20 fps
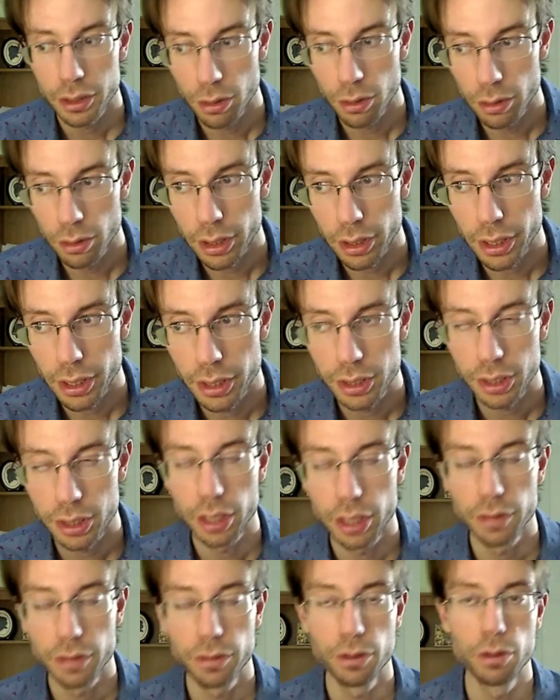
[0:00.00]
totally is
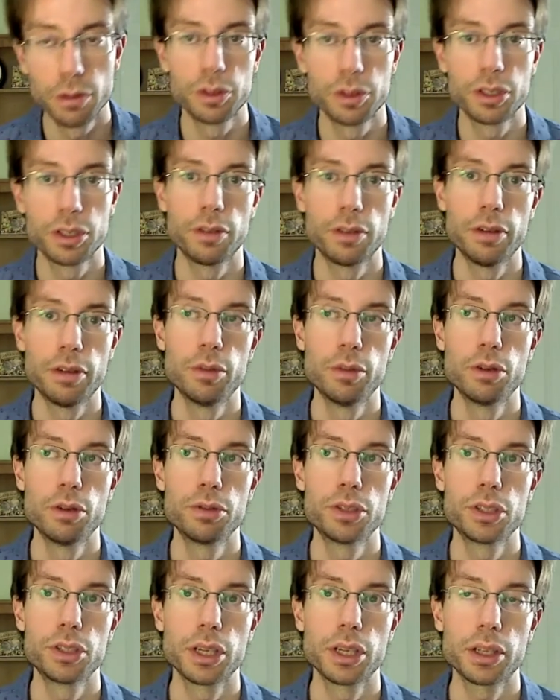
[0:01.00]
a form of self
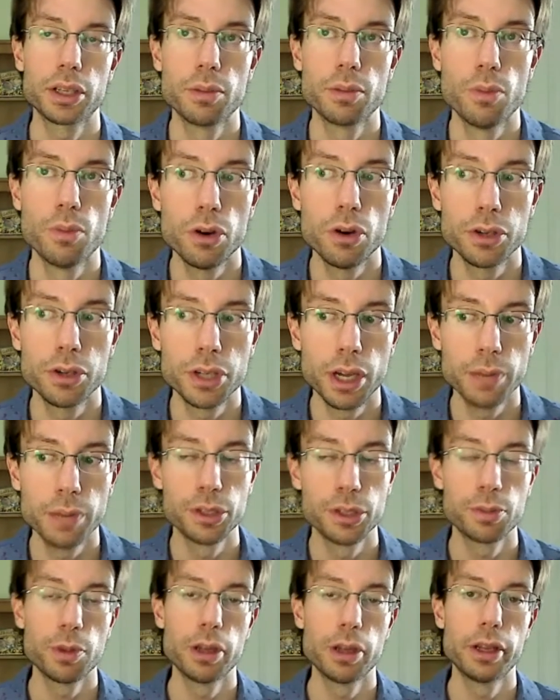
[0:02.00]
hypnosis. Like the more time you
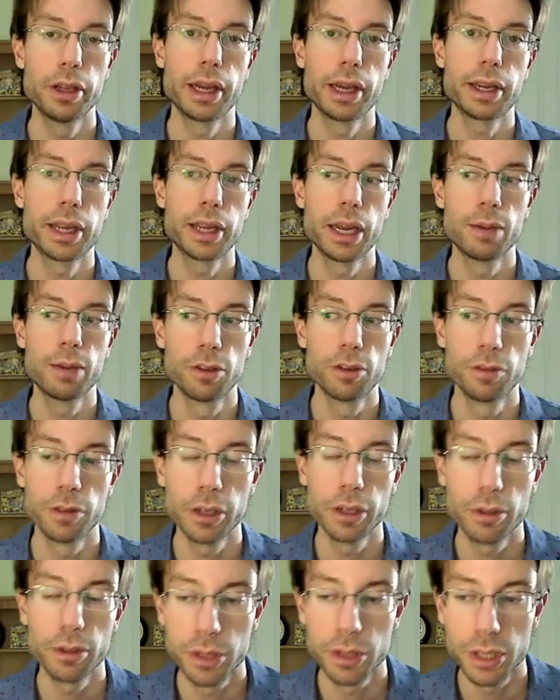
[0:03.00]
spend in that gamma
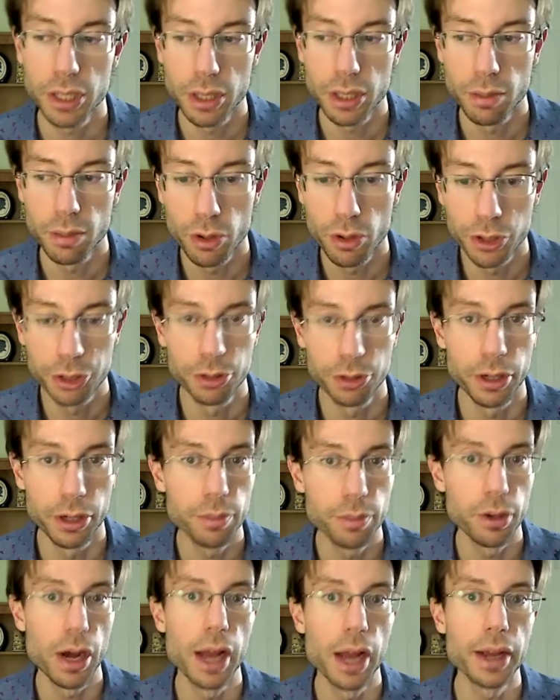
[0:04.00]
frequency, the more
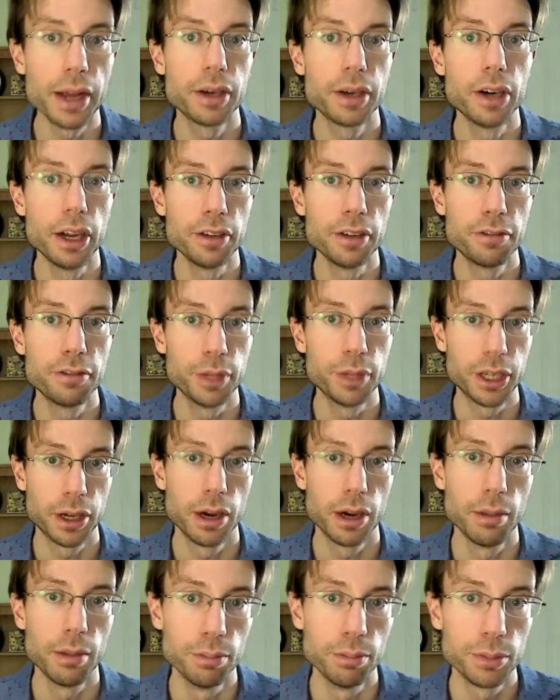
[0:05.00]
dreamlike life
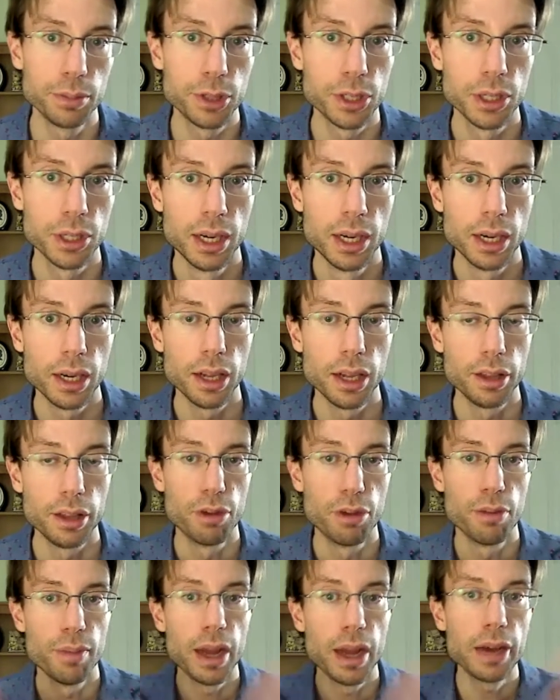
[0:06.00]
becomes, and the
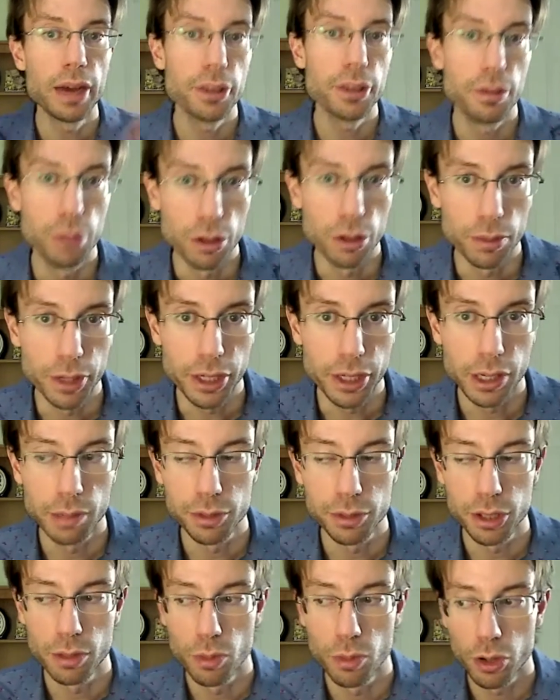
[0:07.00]
more malleable it
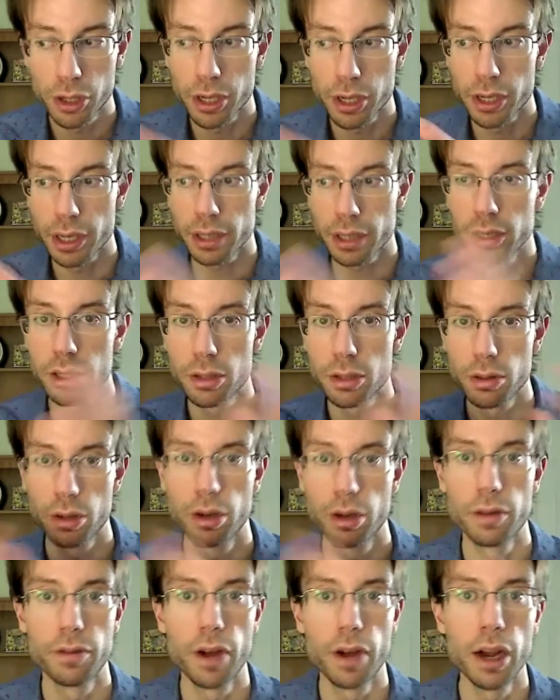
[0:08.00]
becomes, and the more connected to
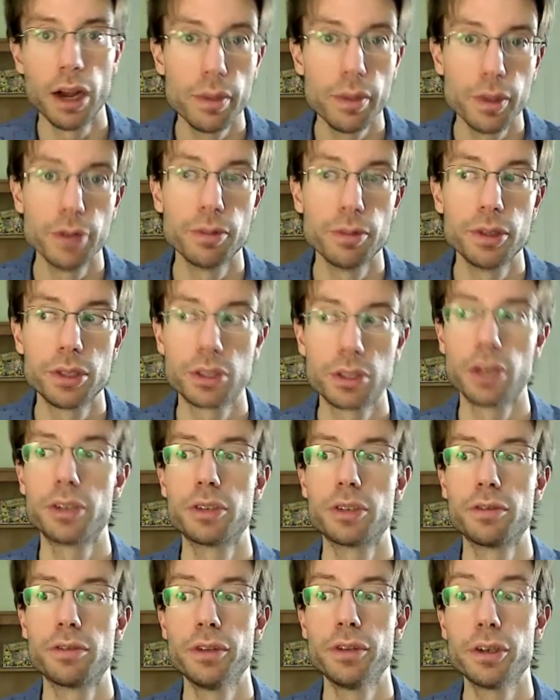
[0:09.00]
our environment we start
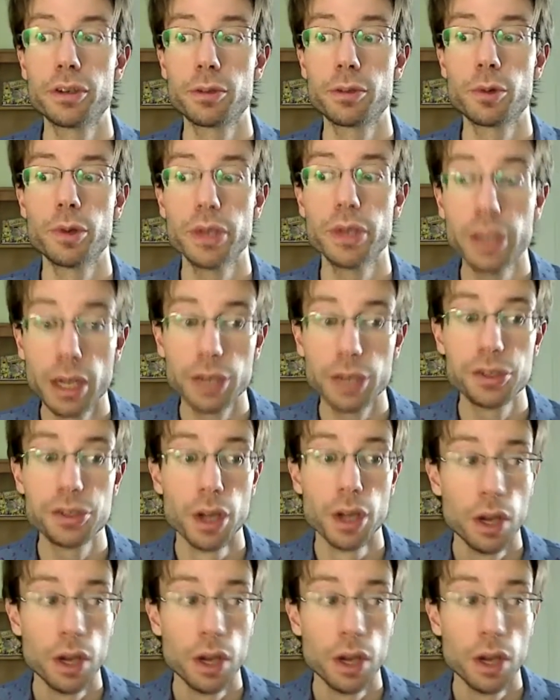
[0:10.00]
to feel. And we realize